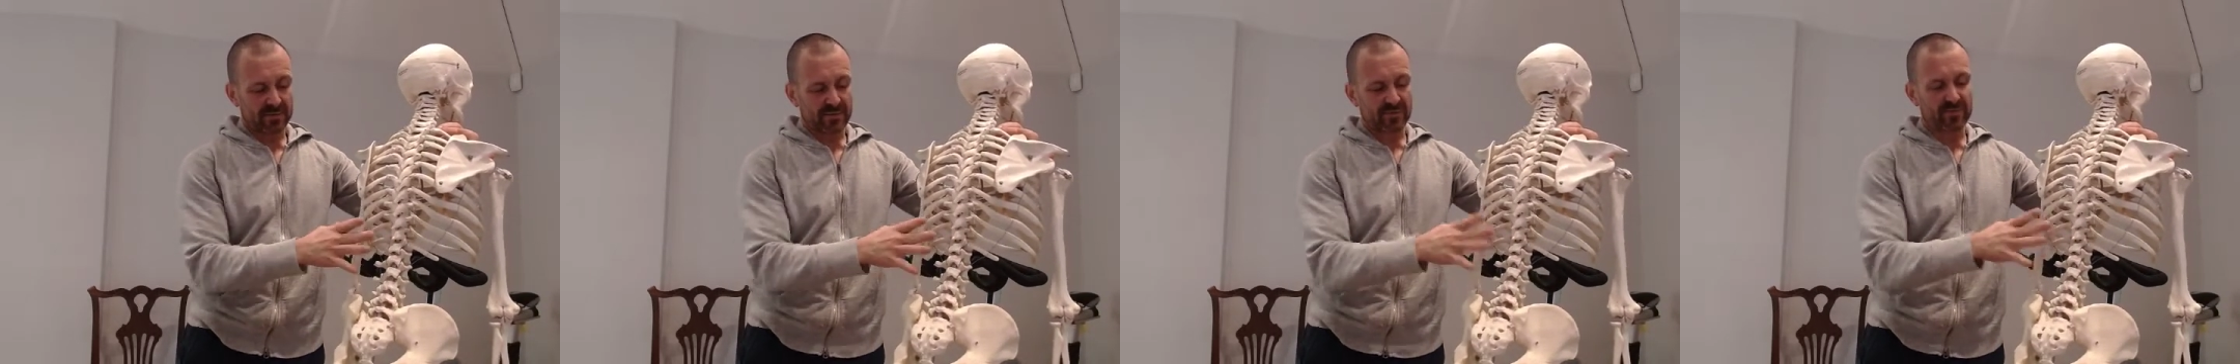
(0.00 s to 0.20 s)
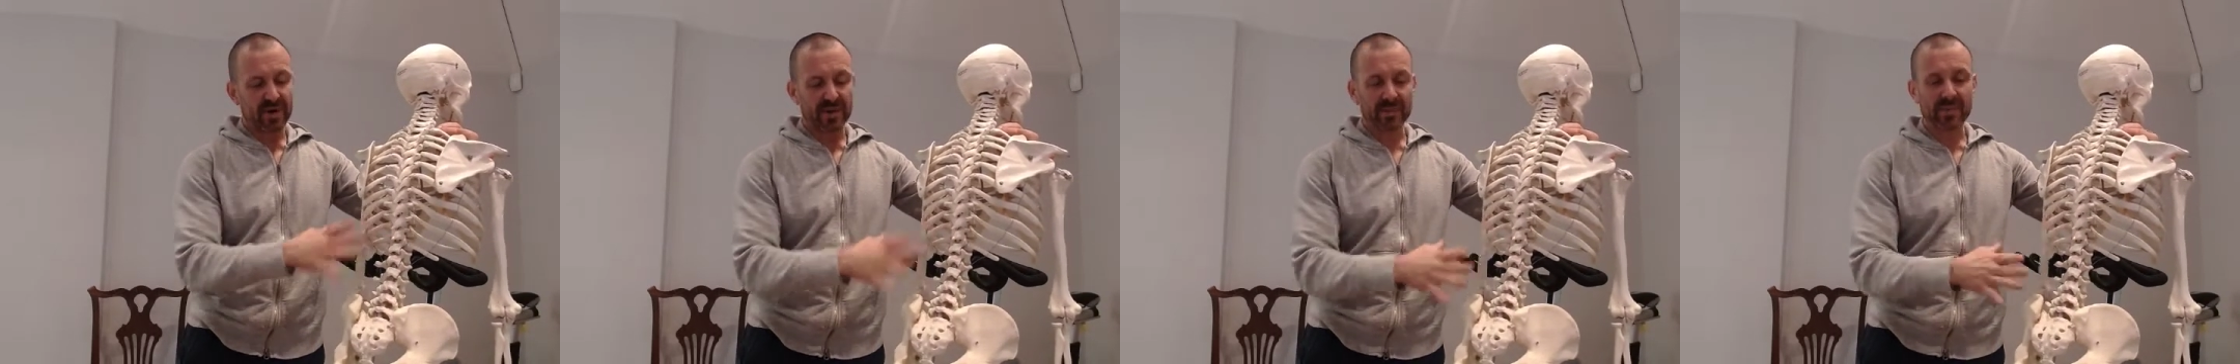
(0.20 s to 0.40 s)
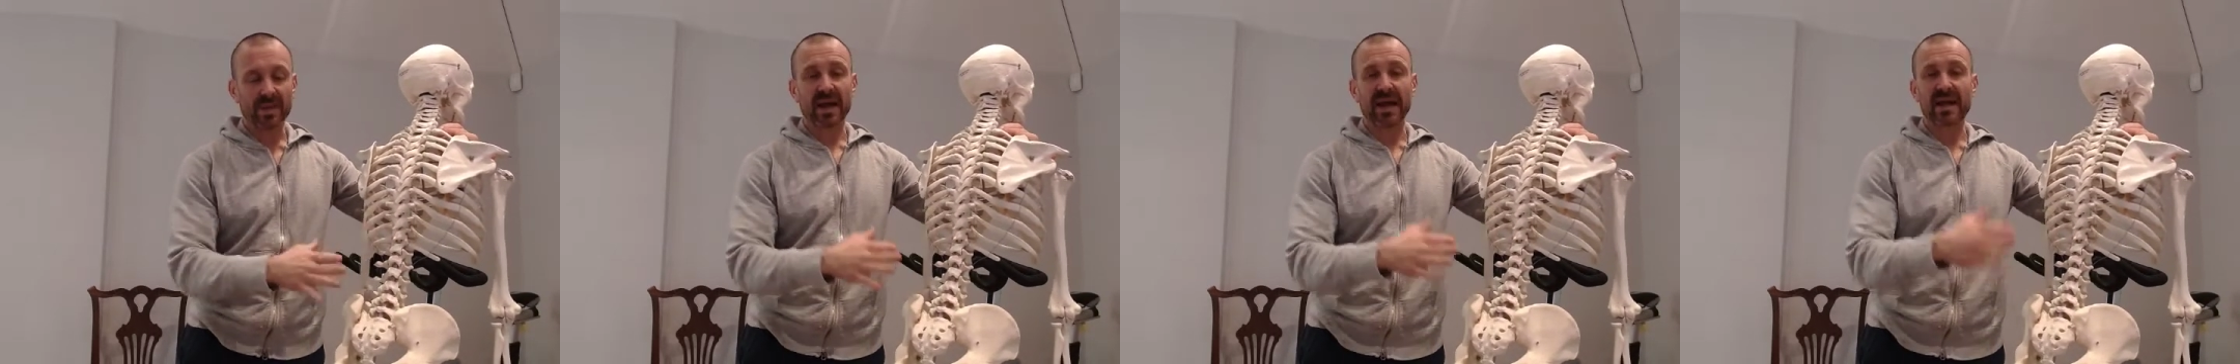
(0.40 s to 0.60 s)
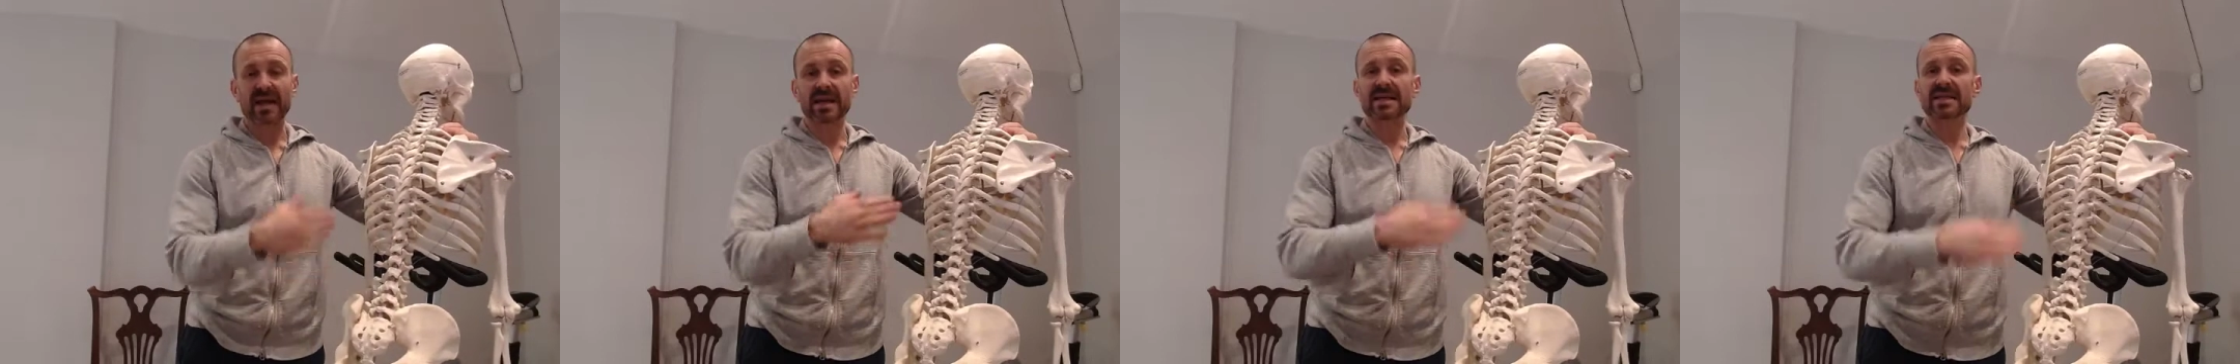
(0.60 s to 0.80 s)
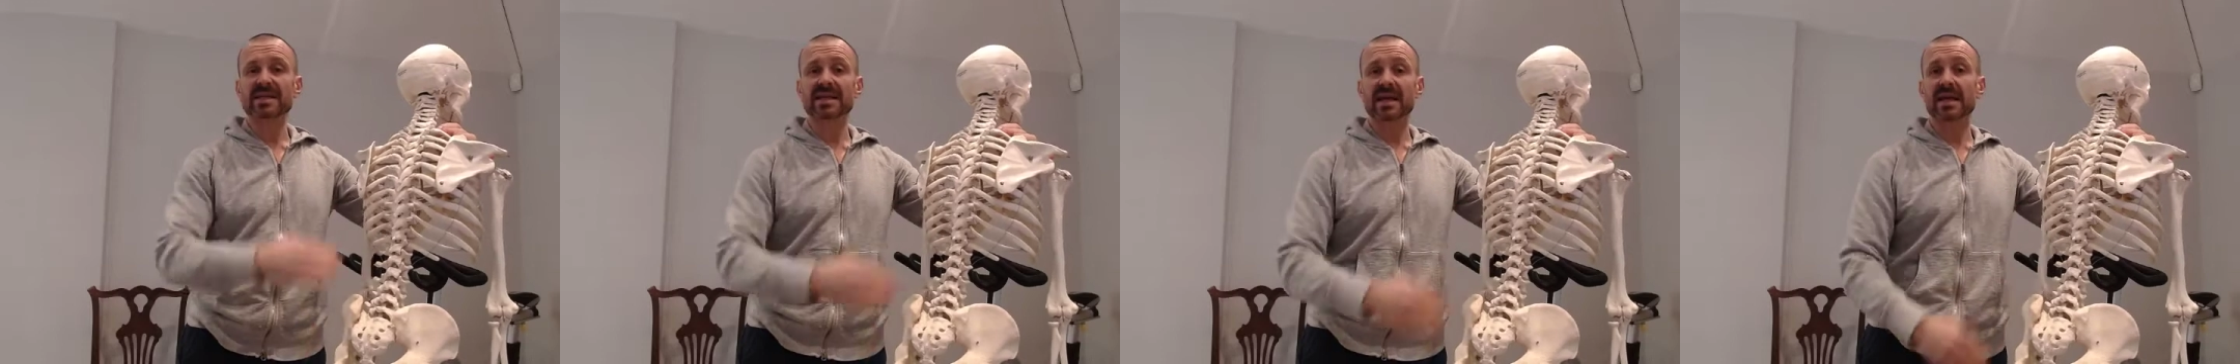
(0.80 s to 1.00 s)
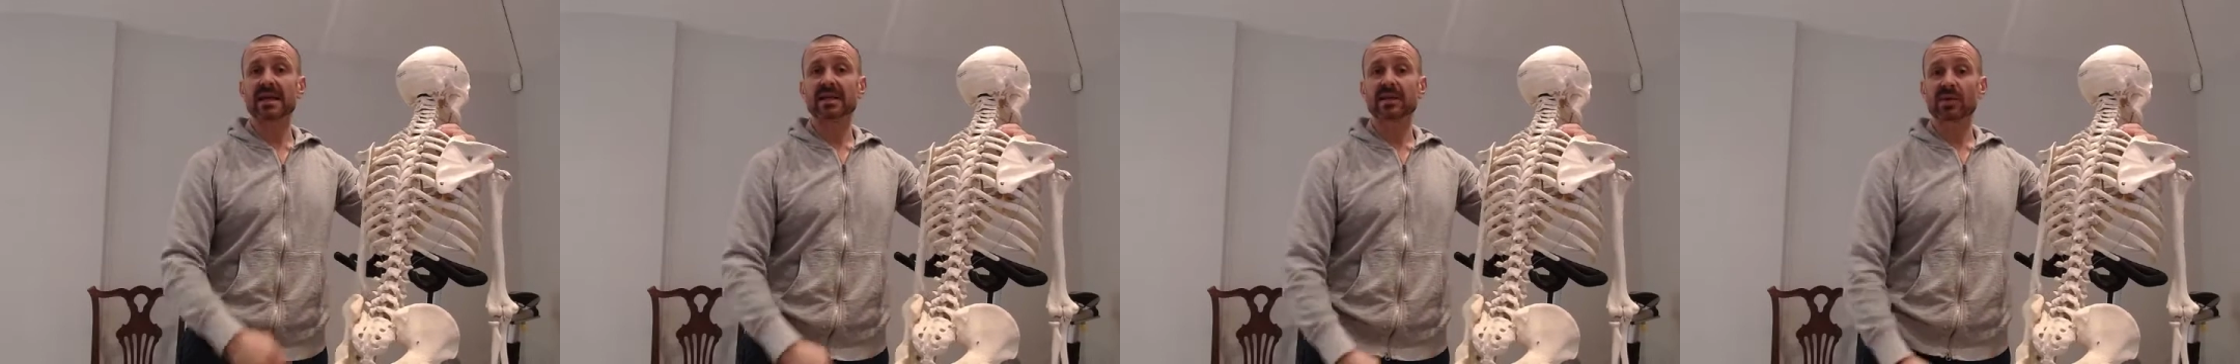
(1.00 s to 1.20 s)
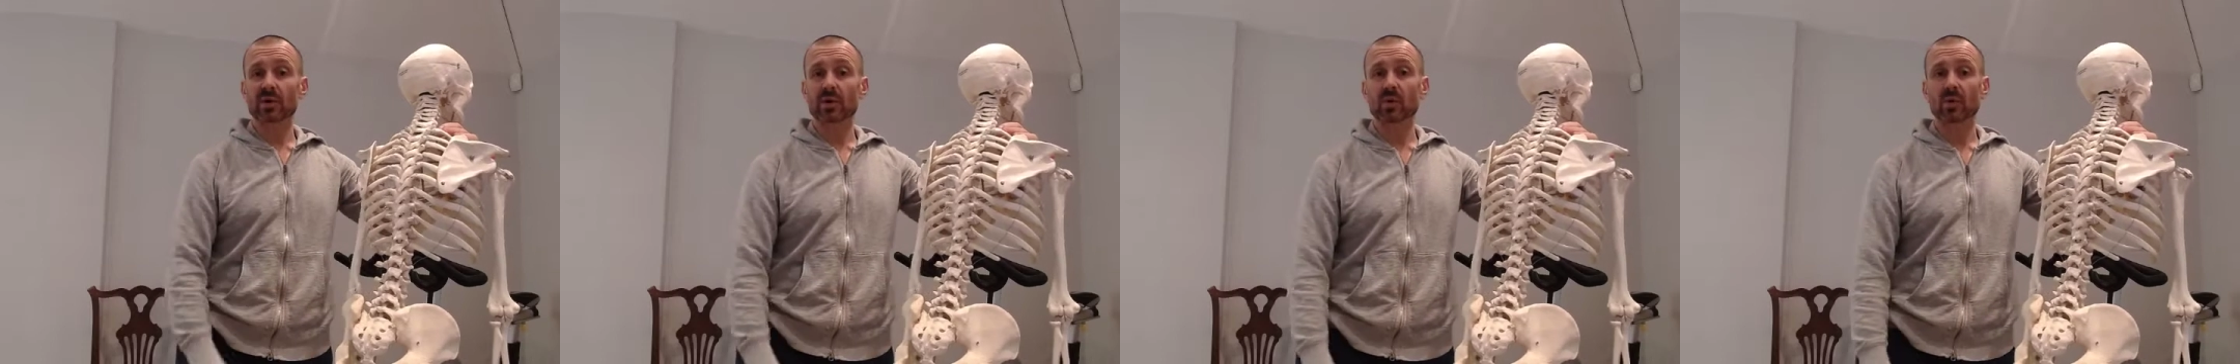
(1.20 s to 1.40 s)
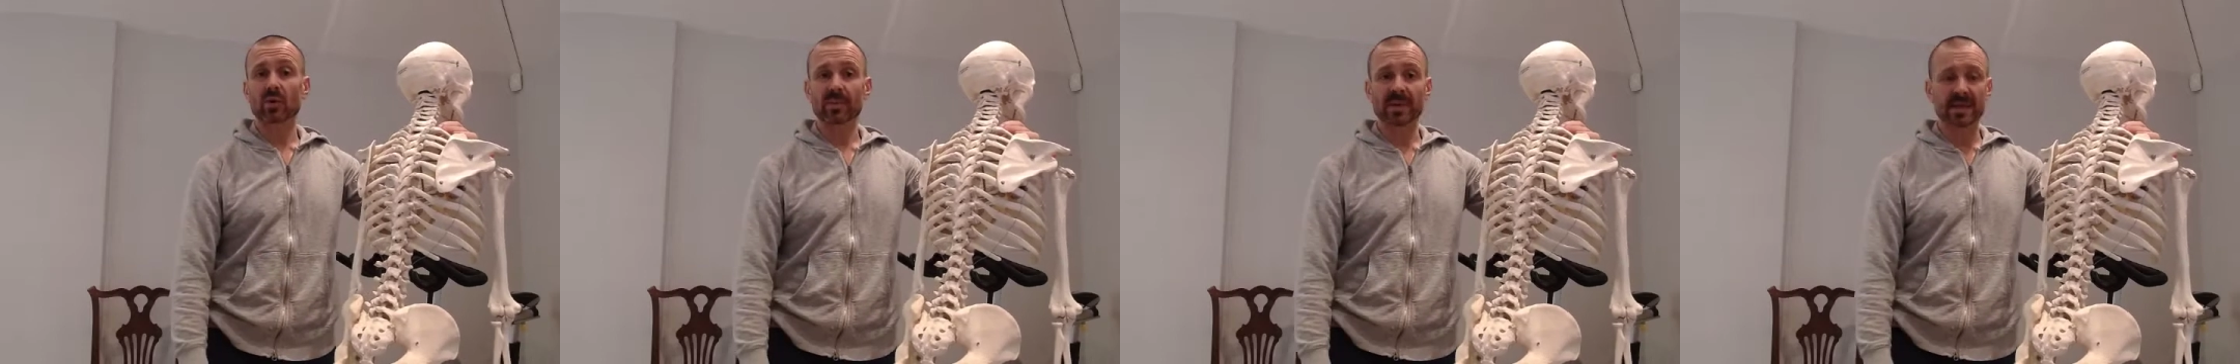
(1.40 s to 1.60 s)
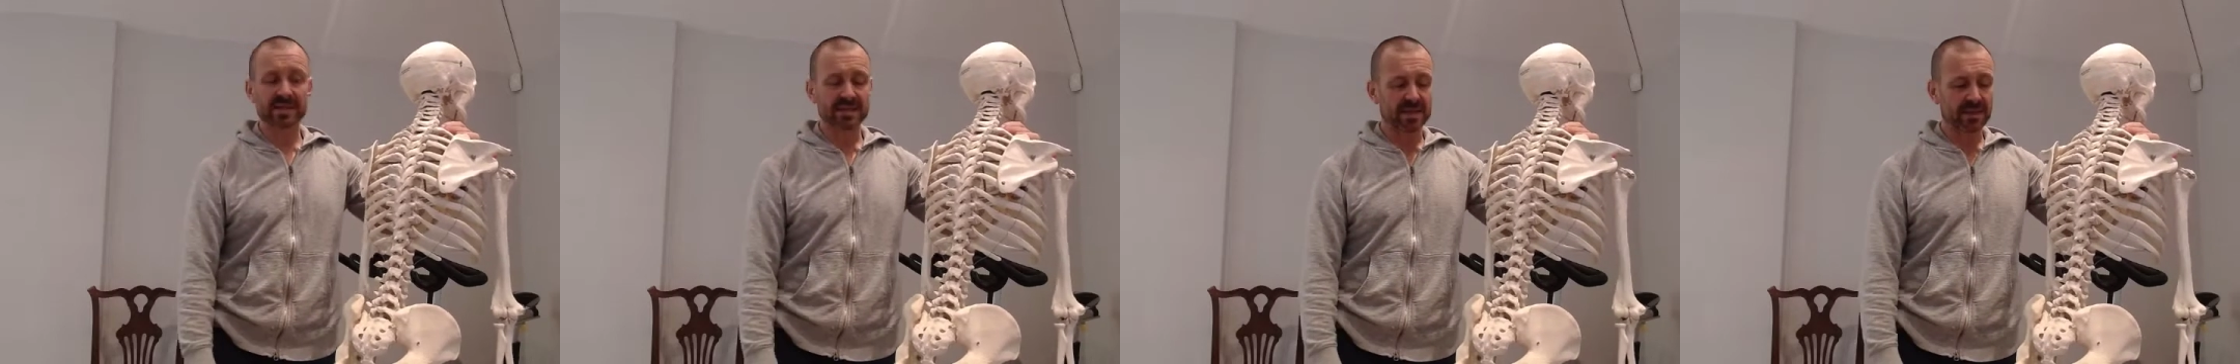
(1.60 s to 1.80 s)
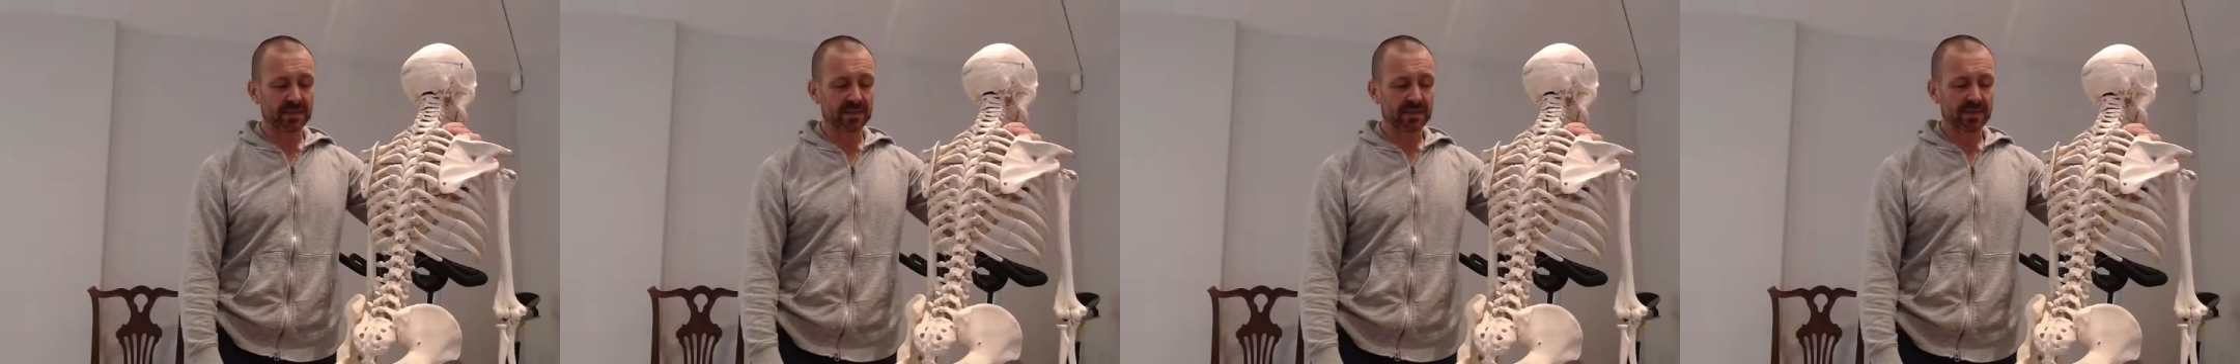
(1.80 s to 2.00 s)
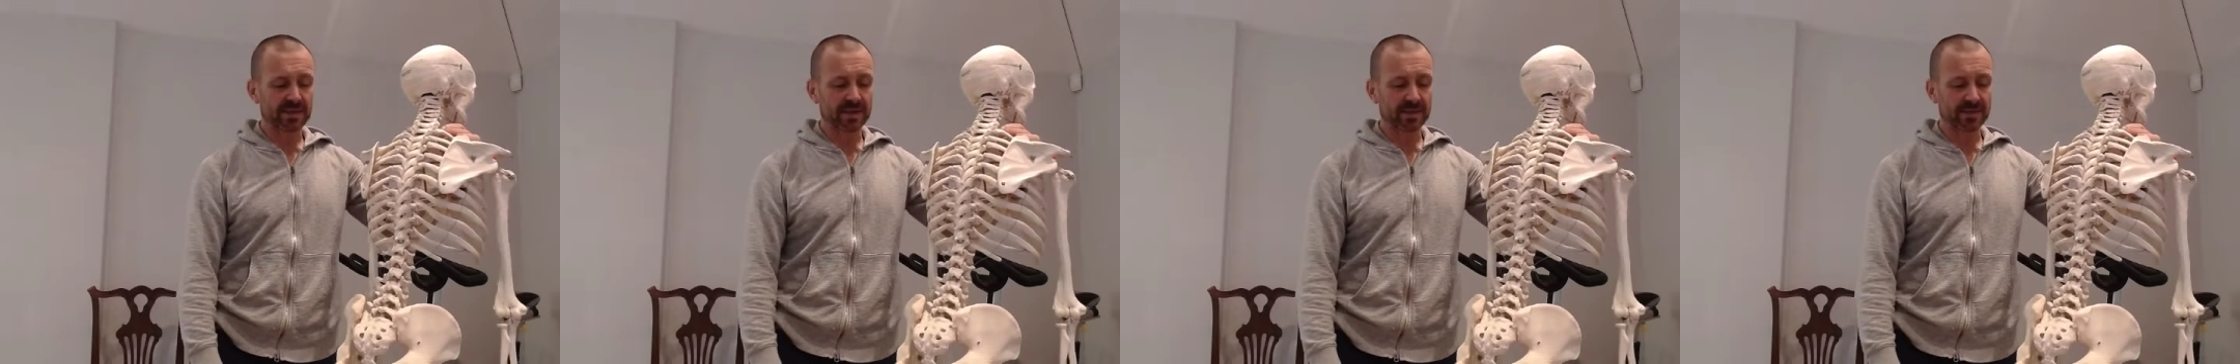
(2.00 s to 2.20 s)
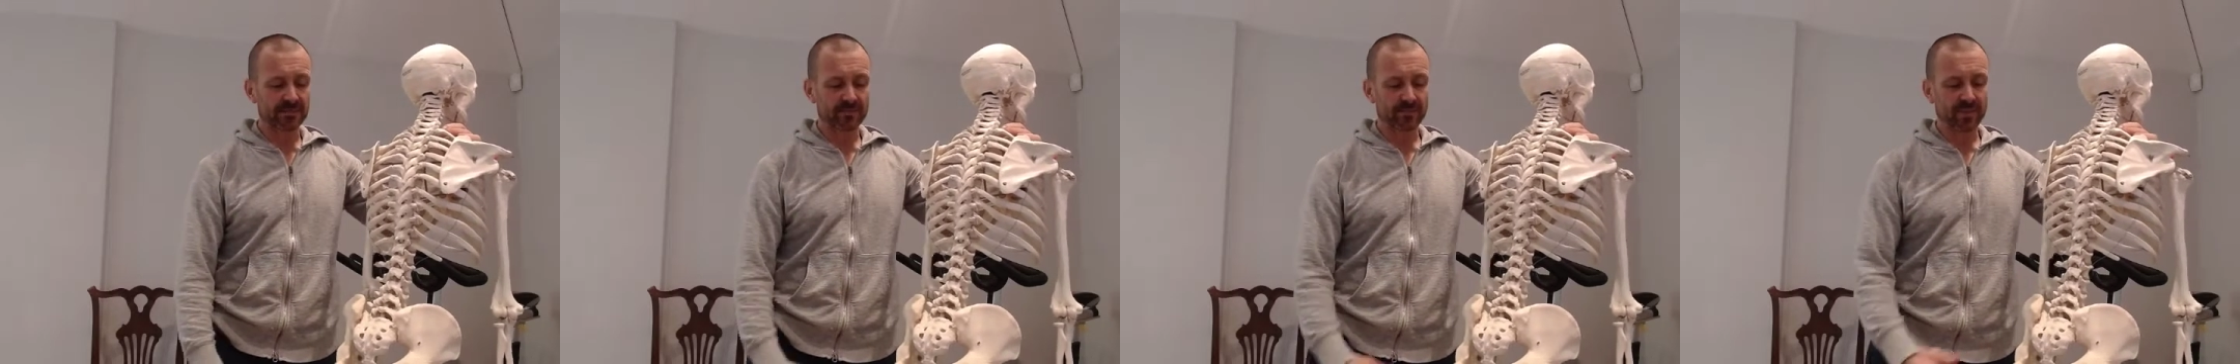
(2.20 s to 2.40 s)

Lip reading: rib cage, inner core musculature,